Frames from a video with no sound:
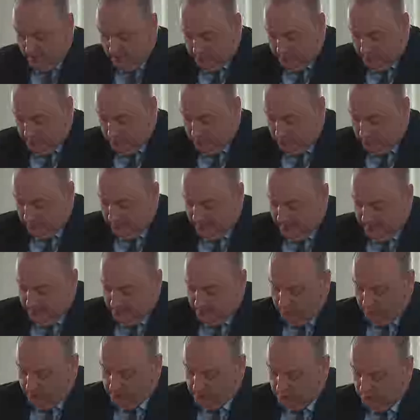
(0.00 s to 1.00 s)
The
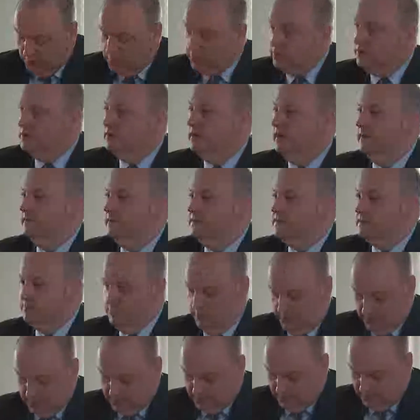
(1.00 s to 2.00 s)
UK withdrawal of its
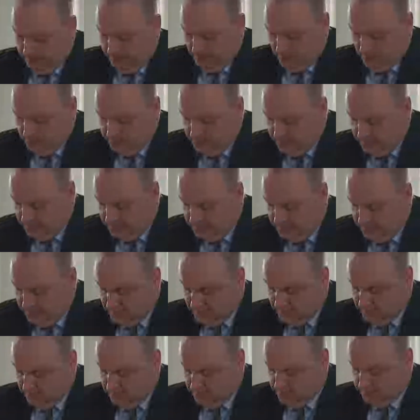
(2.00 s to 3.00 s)
military forces
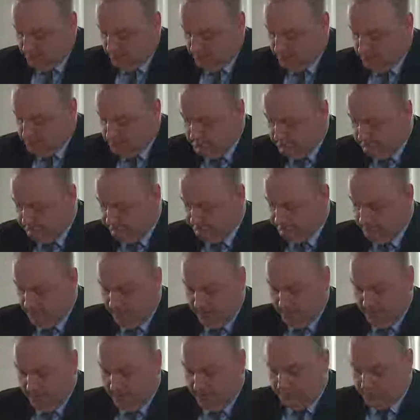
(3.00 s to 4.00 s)
east of Suez,
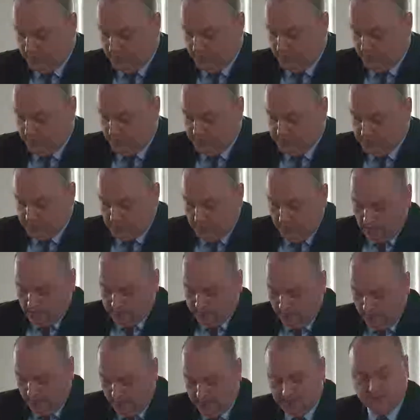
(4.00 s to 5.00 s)
the US
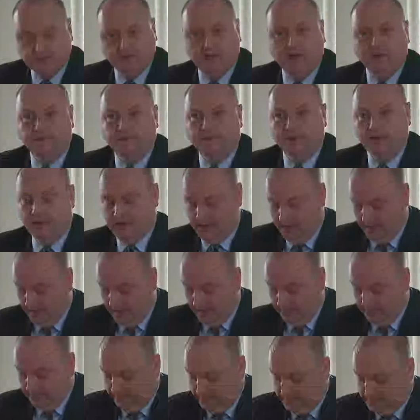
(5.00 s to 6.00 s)
quagmire in South
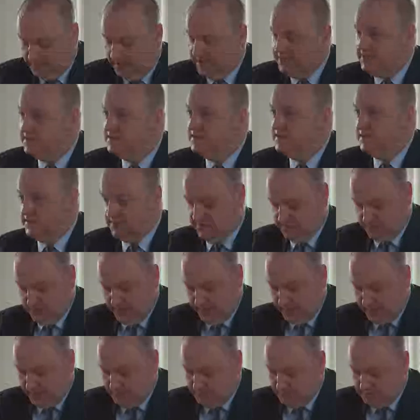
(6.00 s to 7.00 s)
Vietnam from
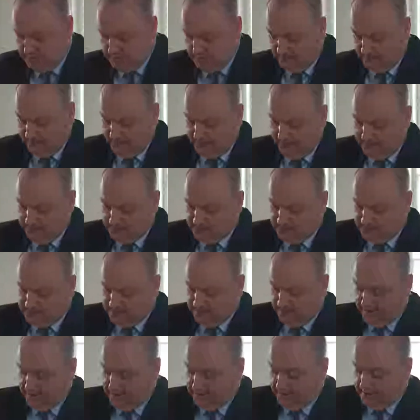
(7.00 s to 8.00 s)
1968, particularly after
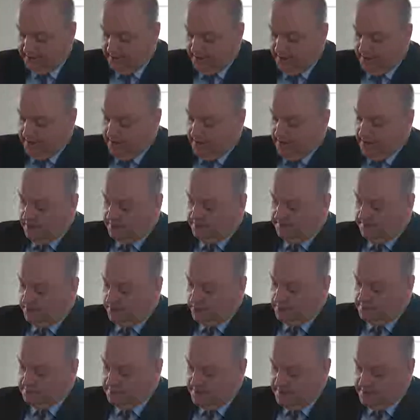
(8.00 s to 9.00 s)
Tet,
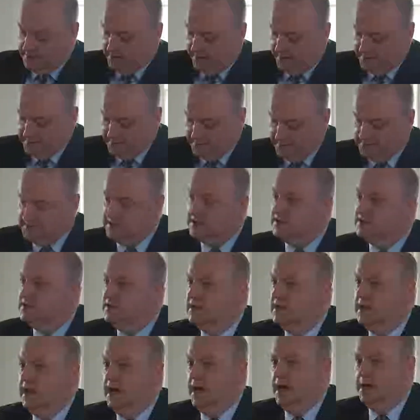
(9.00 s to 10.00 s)
followed in
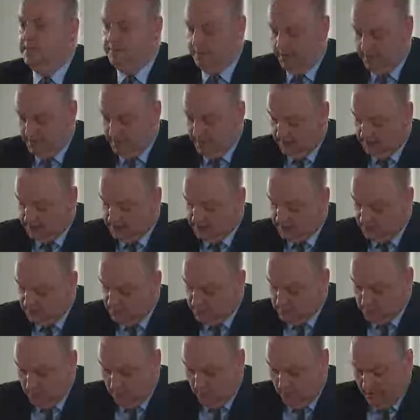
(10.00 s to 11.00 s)
1969 by
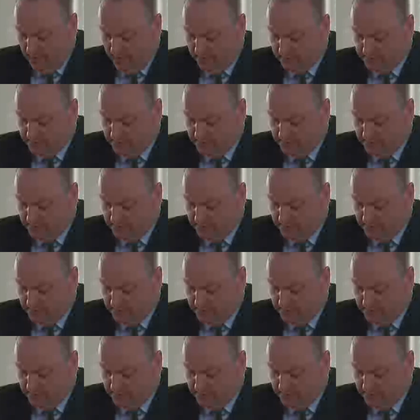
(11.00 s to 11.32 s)
Nixon's Guam